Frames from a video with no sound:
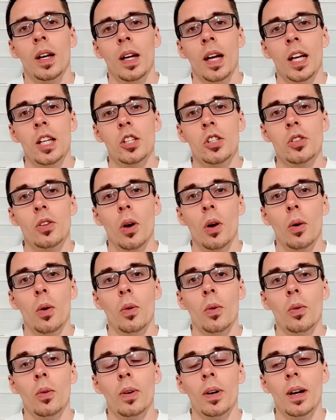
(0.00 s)
and
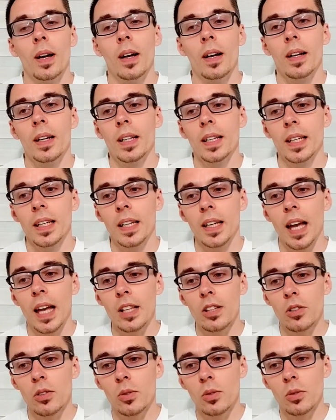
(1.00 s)
so he
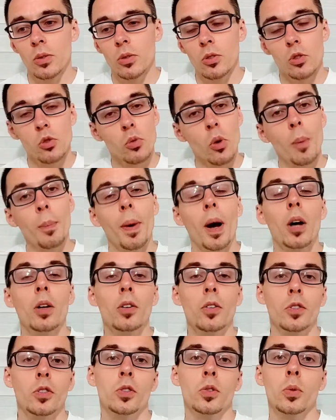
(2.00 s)
had to drop out
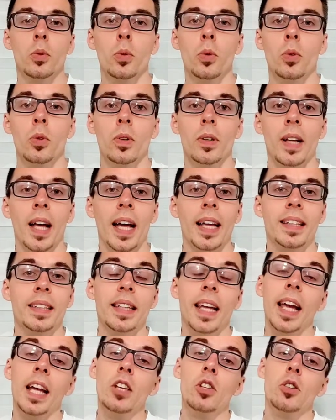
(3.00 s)
of school at
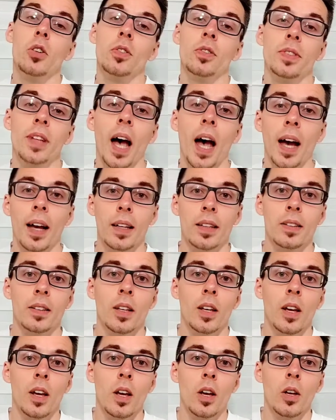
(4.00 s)
the age of nine
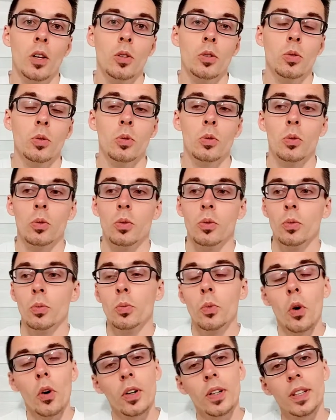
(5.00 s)
to
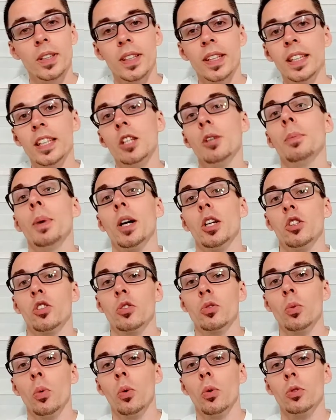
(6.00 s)
work in a nearby
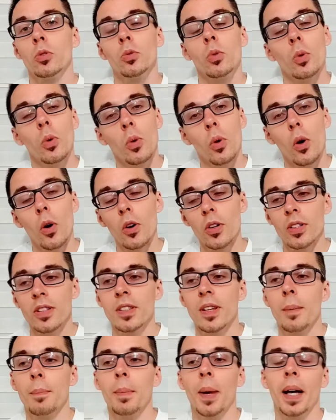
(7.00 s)
store to earn
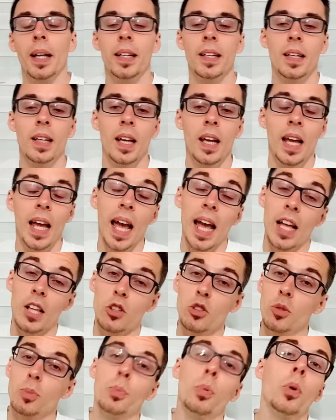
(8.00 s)
some money and
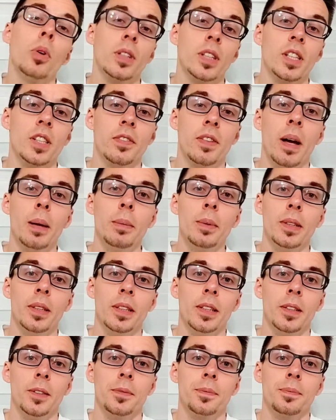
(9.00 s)
support his family.